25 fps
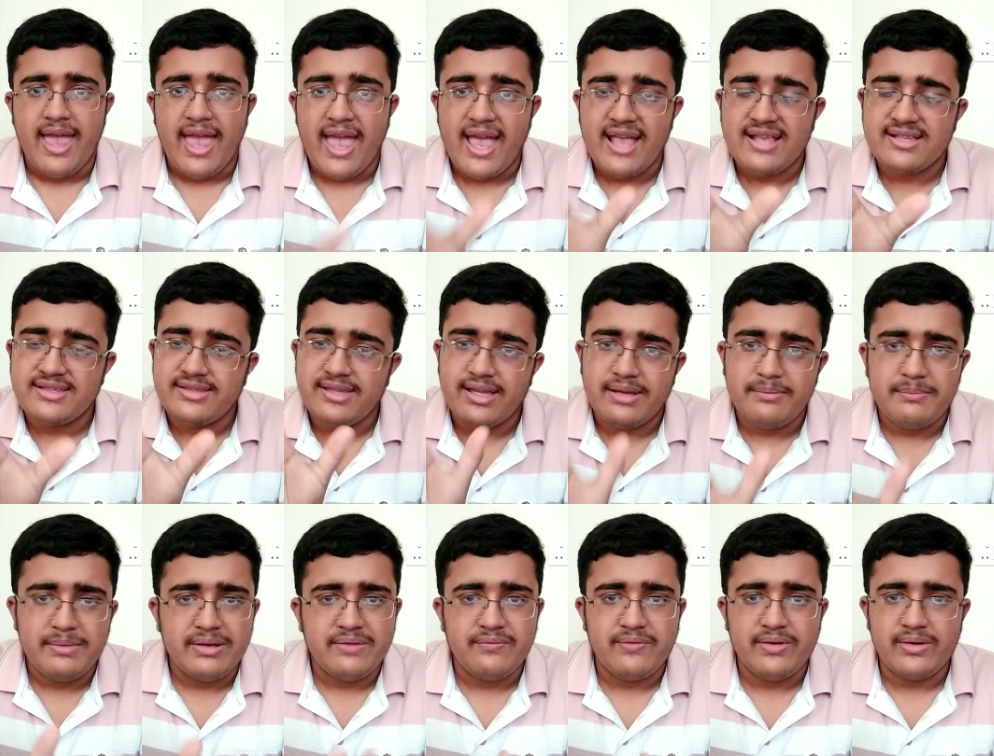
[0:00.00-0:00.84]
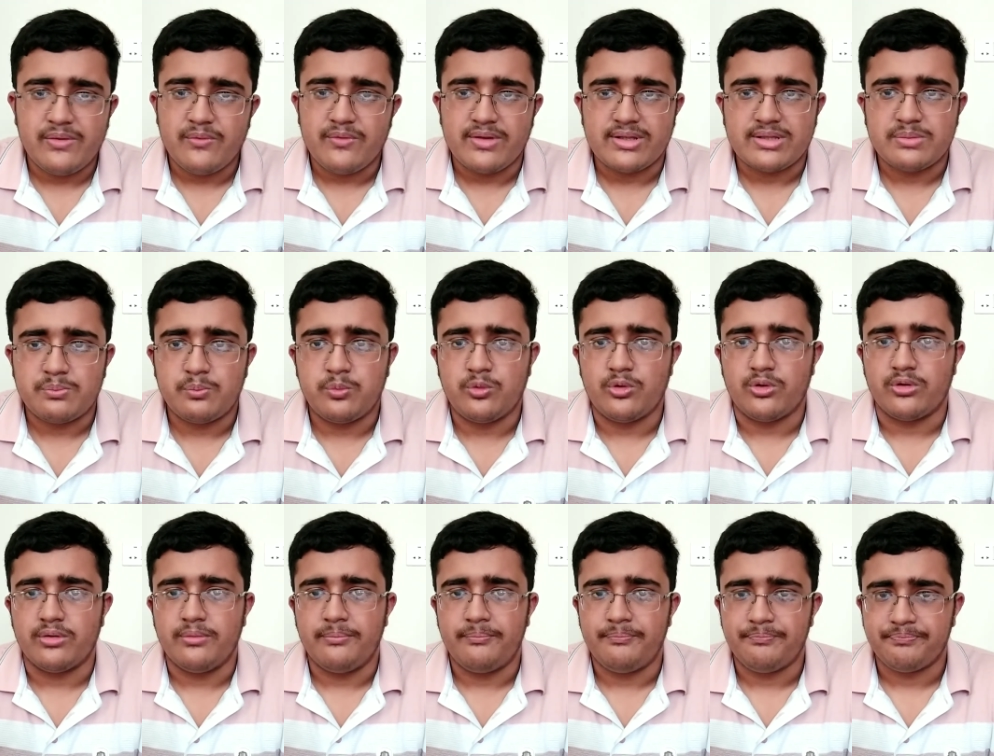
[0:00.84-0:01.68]
As their midfield was
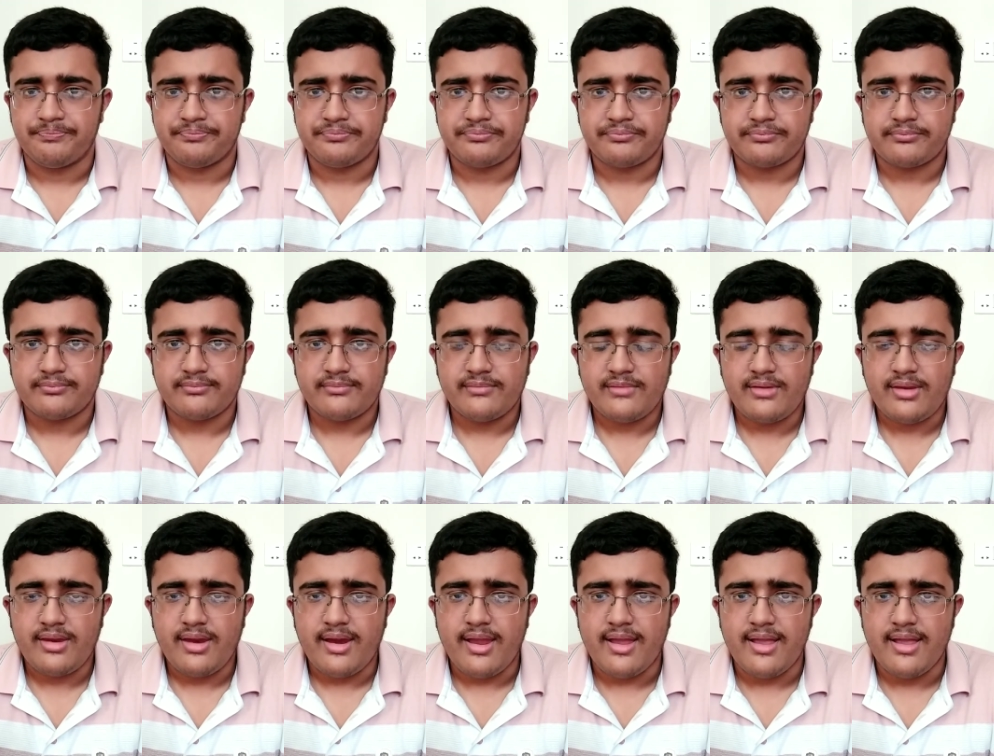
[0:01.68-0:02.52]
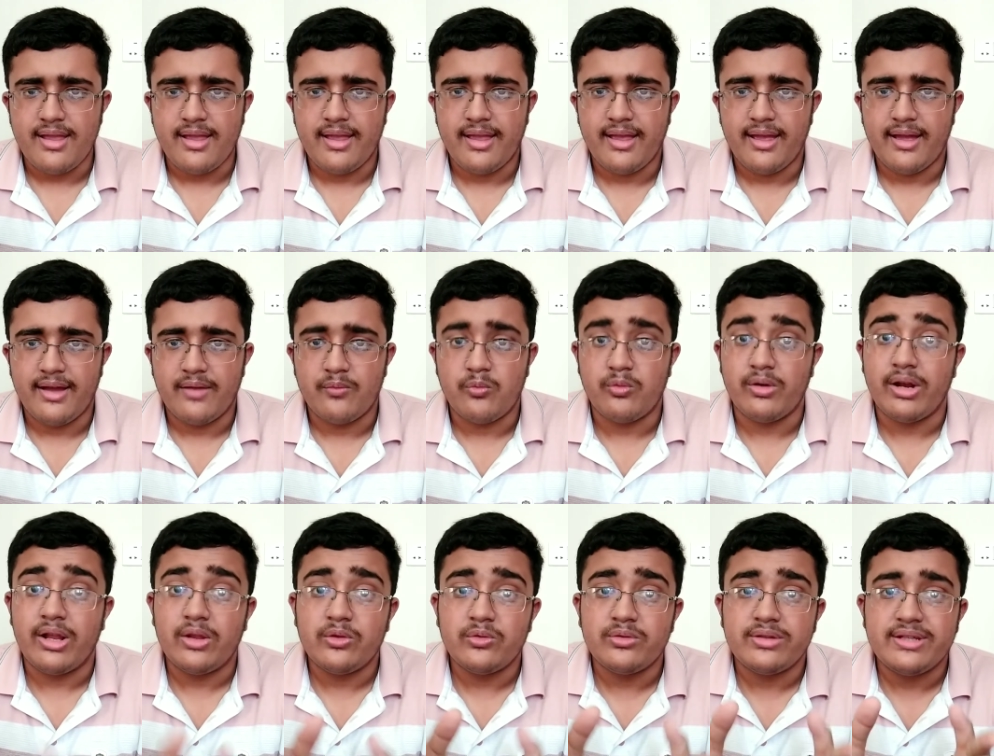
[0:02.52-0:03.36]
poor, uh,
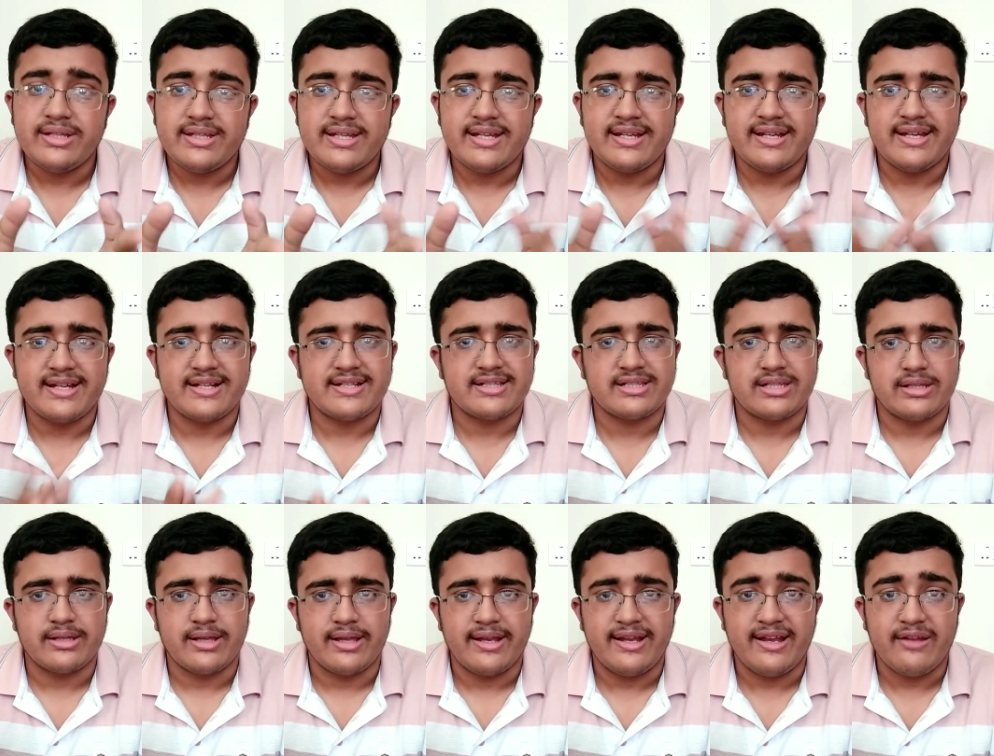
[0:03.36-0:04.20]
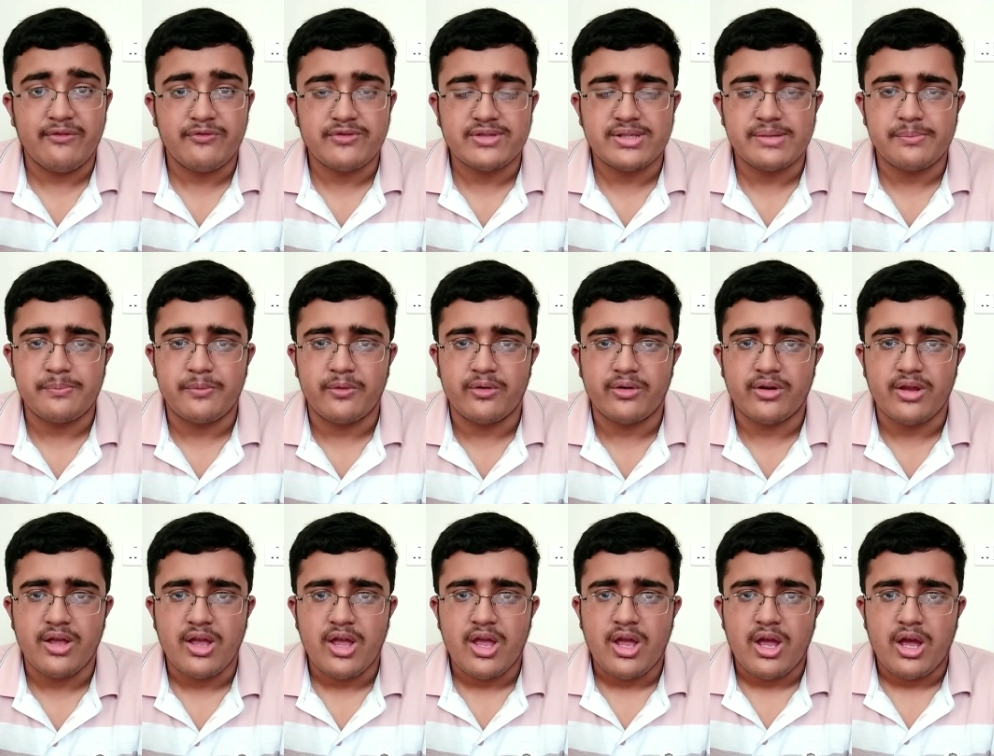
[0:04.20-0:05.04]
Ronaldo didn't get enough
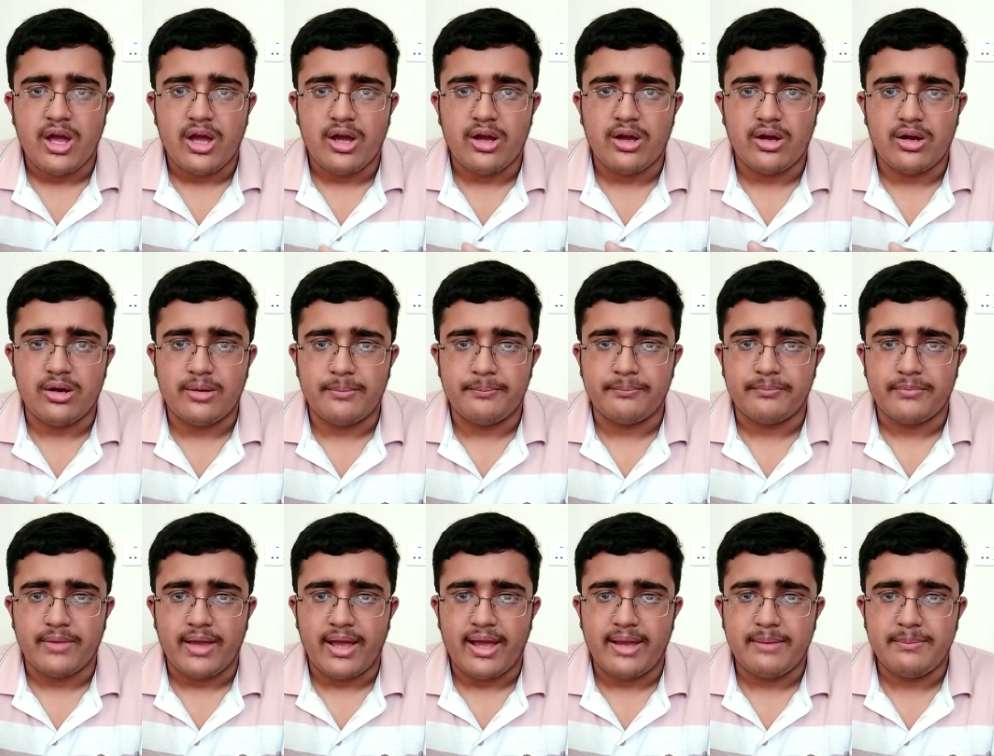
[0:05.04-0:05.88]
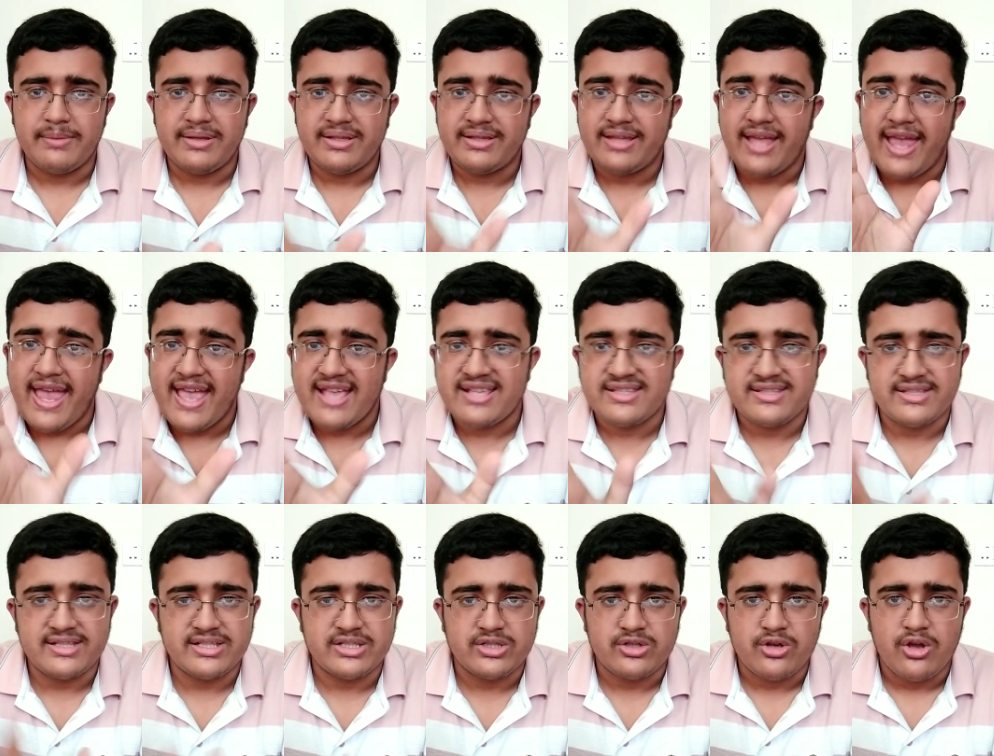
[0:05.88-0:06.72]
support, um, I mean the
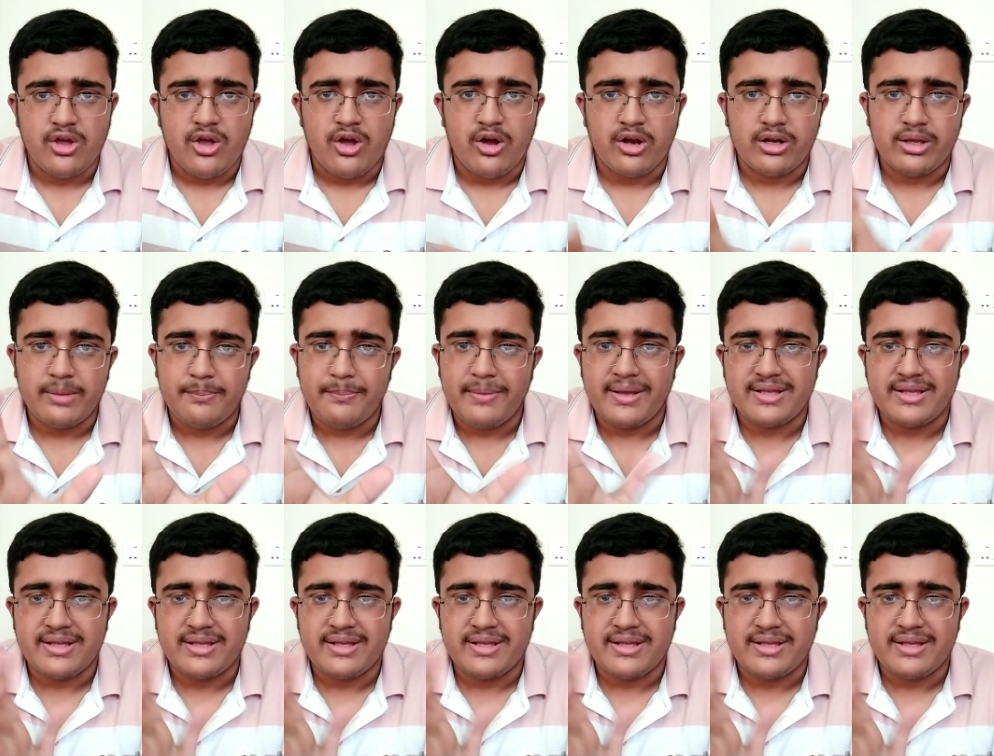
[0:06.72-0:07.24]
assist or the